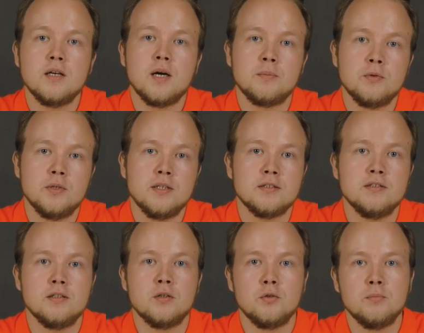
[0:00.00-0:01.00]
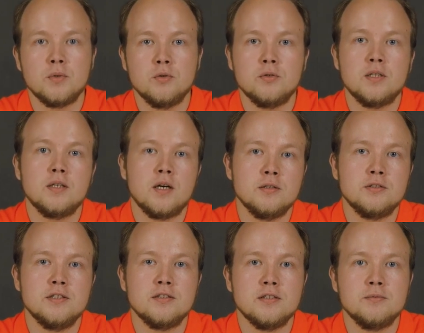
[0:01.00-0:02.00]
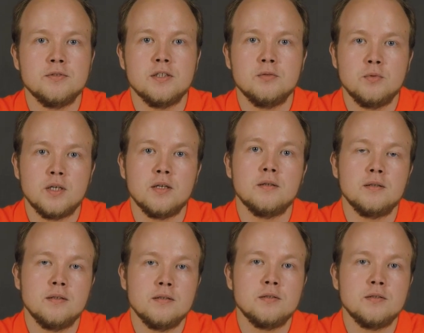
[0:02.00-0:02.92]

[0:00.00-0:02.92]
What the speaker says: operate in secure mode in other systems as well,